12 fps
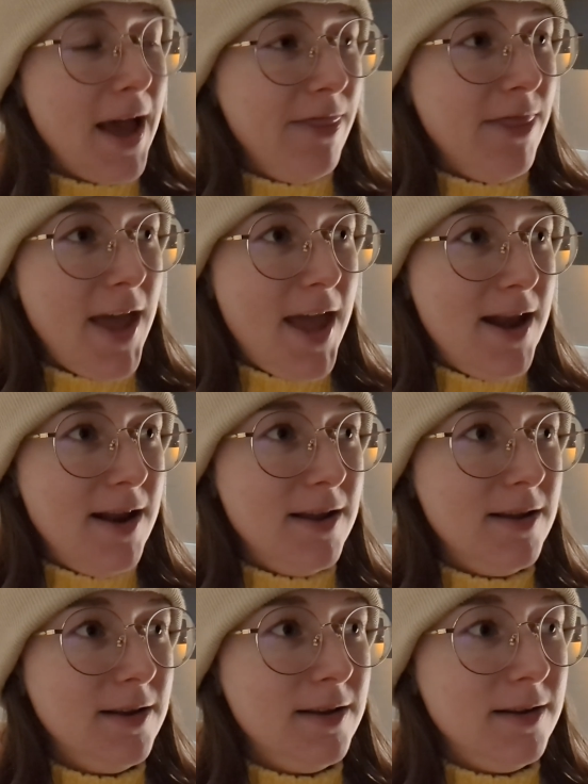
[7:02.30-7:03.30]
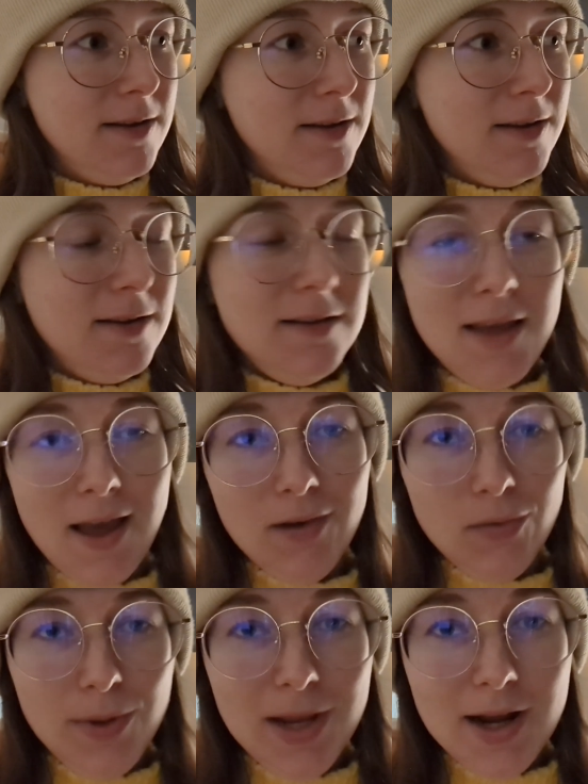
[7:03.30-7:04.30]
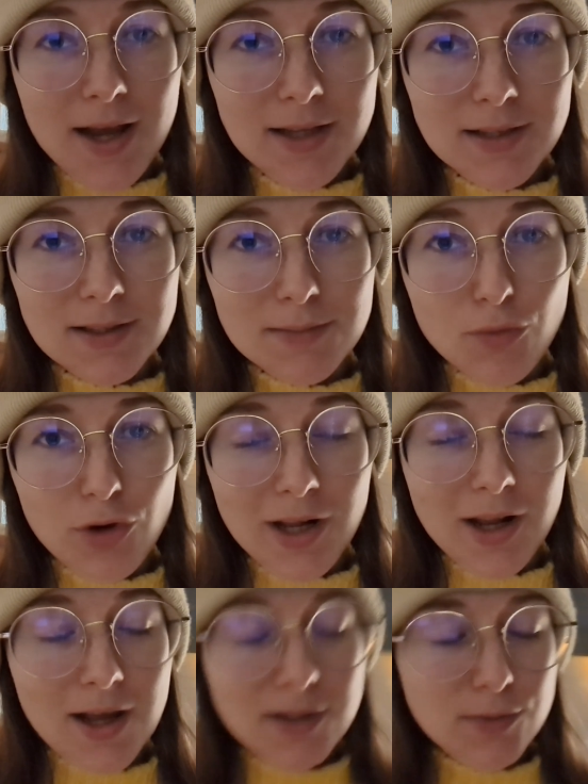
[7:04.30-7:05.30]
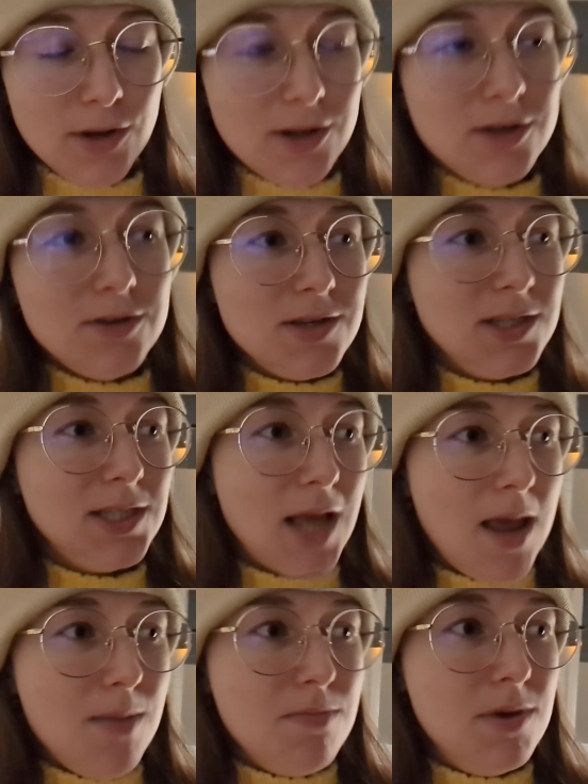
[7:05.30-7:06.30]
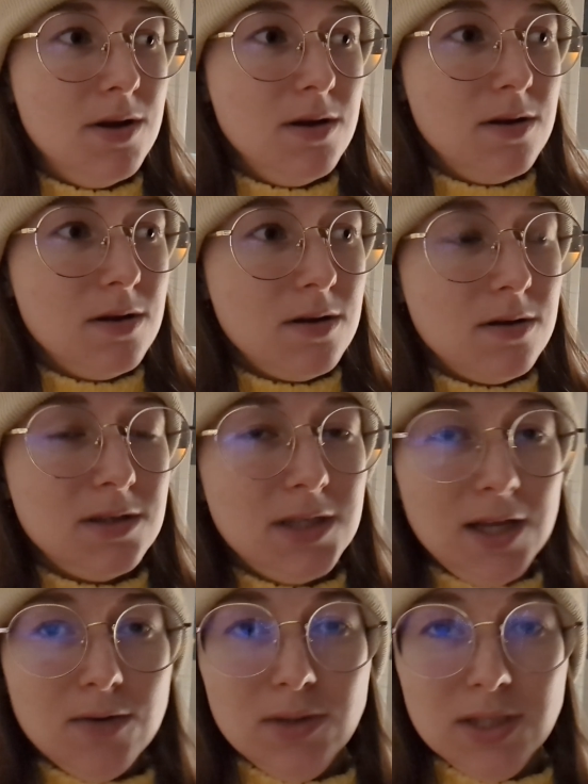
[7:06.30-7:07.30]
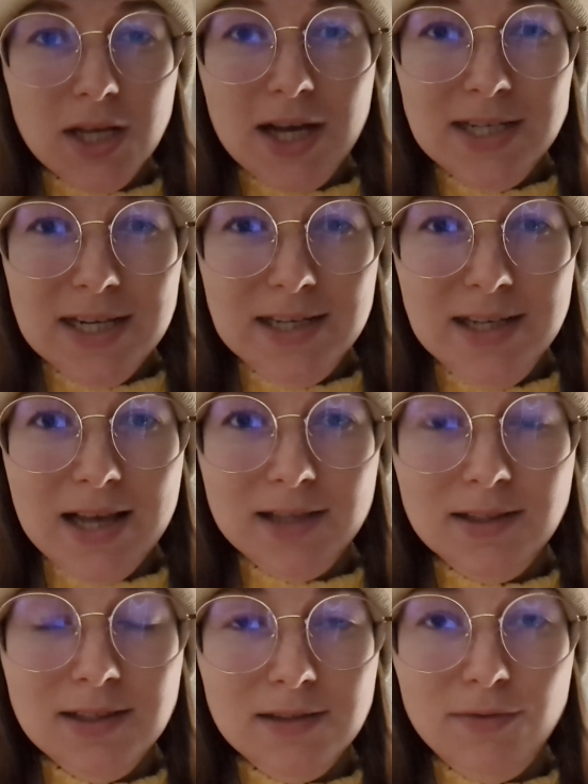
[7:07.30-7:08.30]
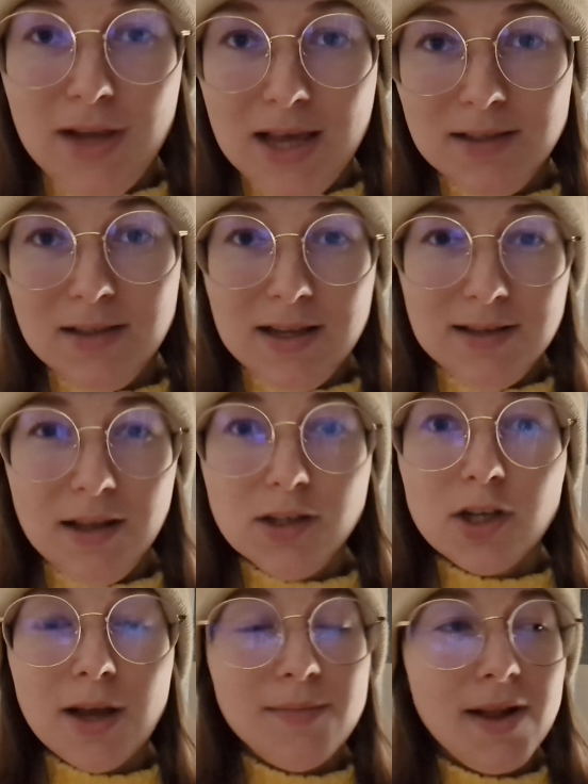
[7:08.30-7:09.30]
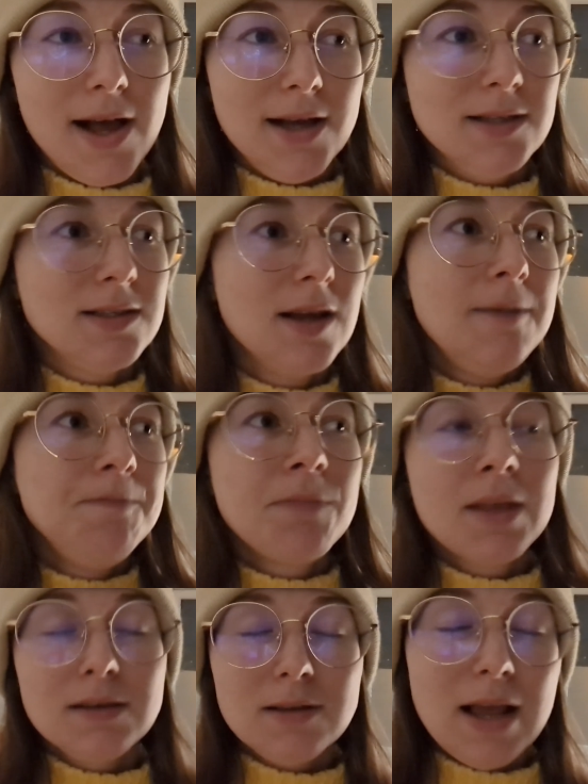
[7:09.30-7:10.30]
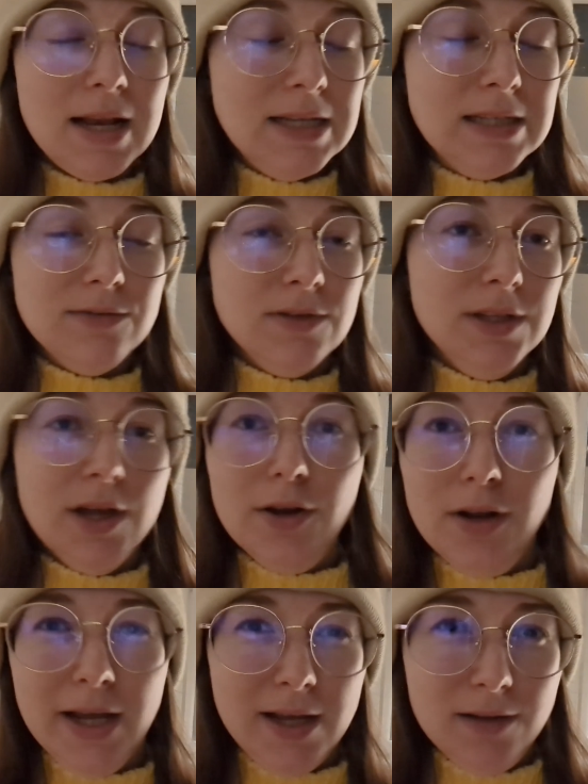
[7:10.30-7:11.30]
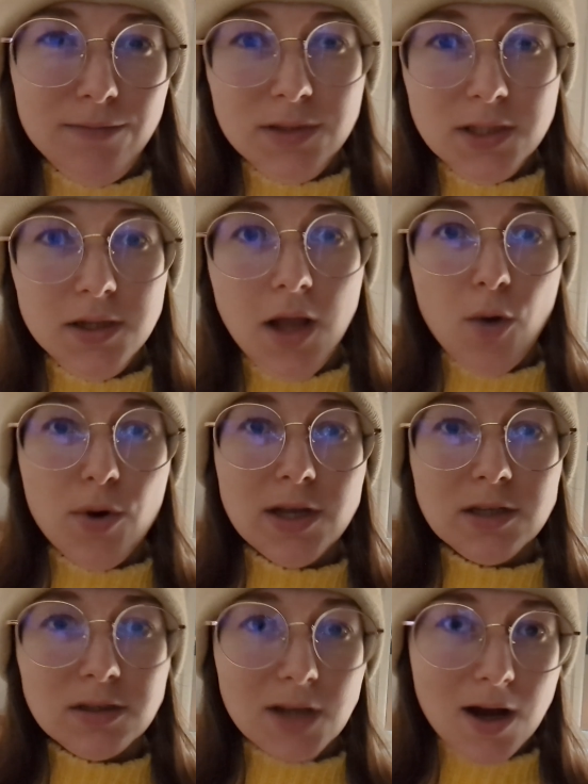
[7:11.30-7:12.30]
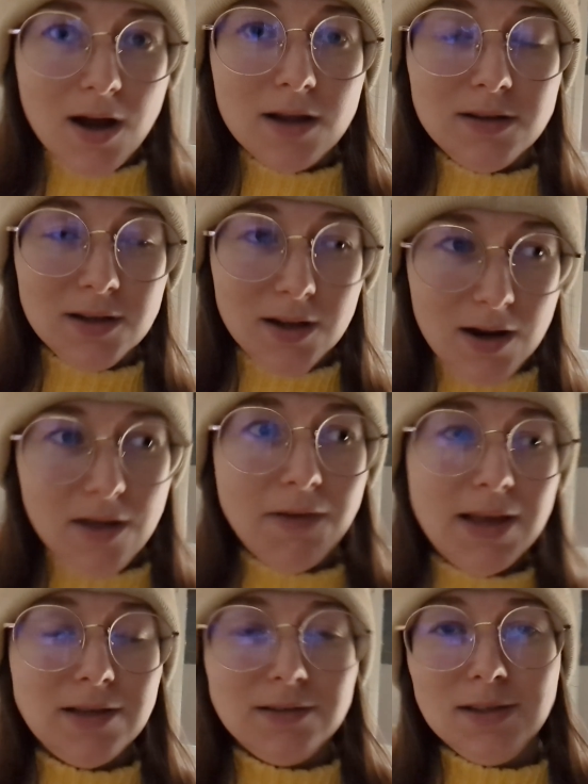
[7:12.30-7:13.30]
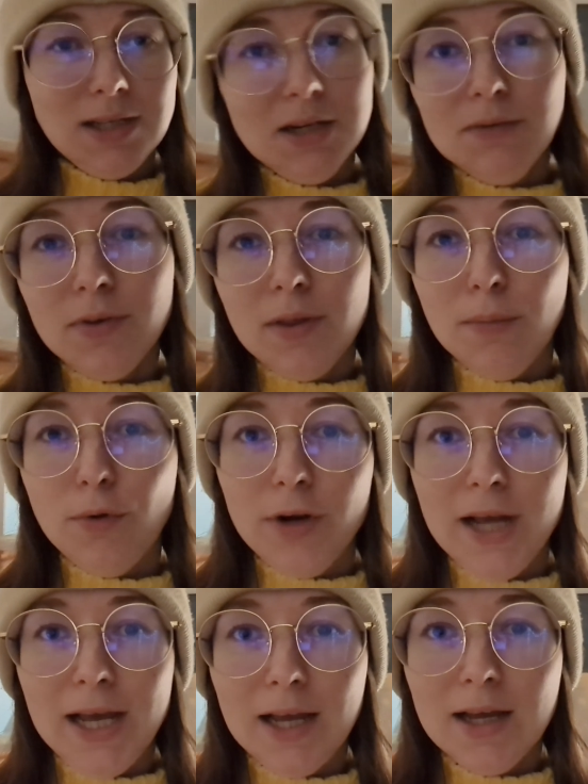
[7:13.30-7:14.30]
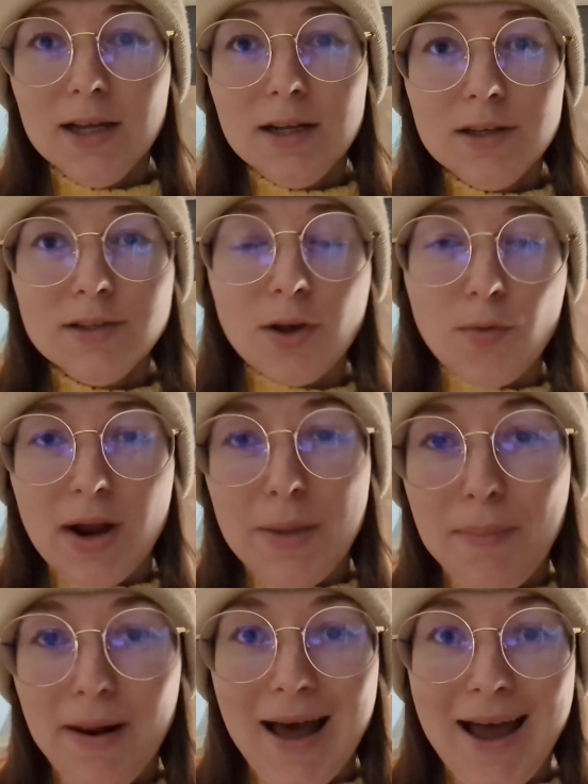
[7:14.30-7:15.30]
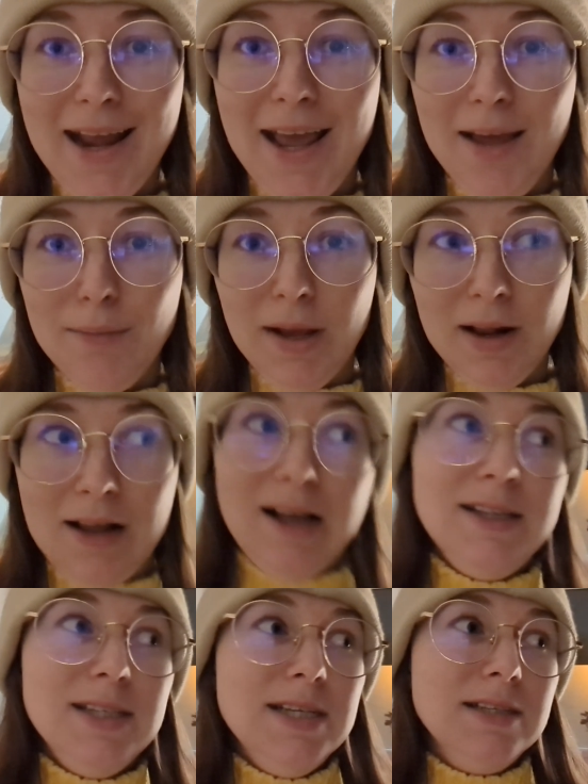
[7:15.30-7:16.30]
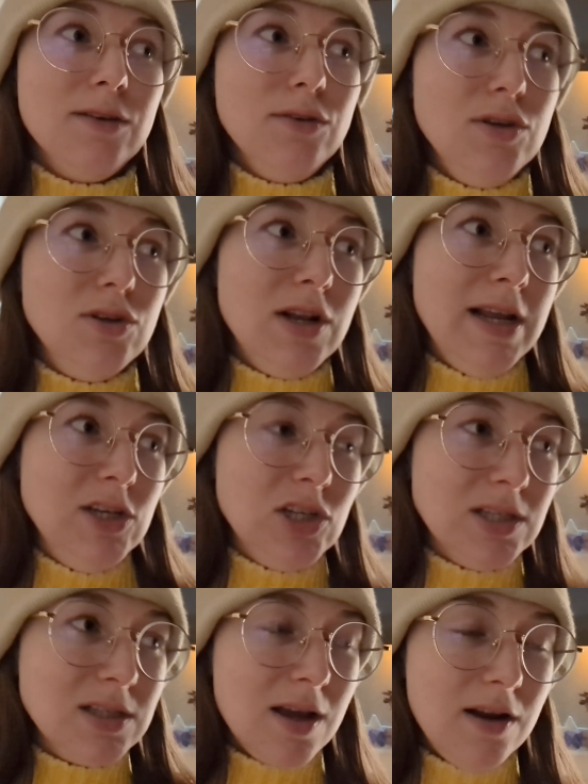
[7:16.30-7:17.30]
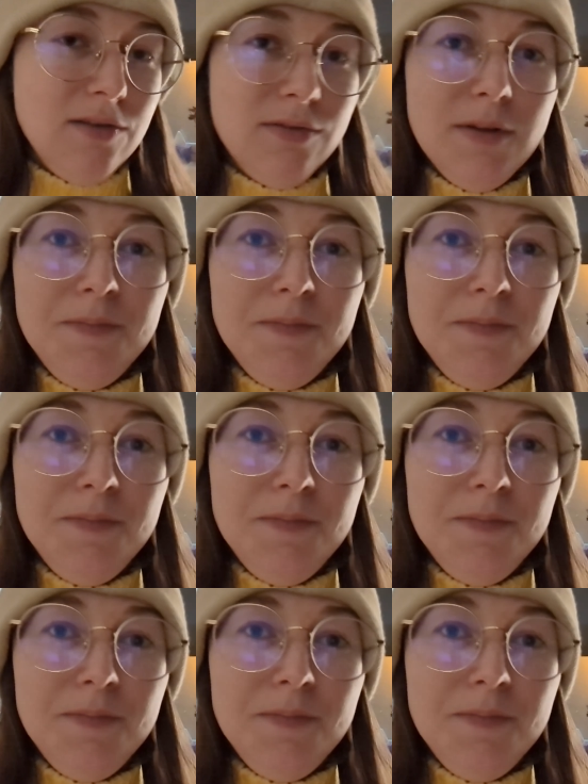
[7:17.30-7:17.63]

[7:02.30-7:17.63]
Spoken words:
and then yeah, it'll be a nice morning class. We're gonna do the same sequence that I did for yesterday's lunchtime class. Slightly different though, like a slower start to kind of ease us in for the morning. So when I'm planning my classes, I'll usually just kind of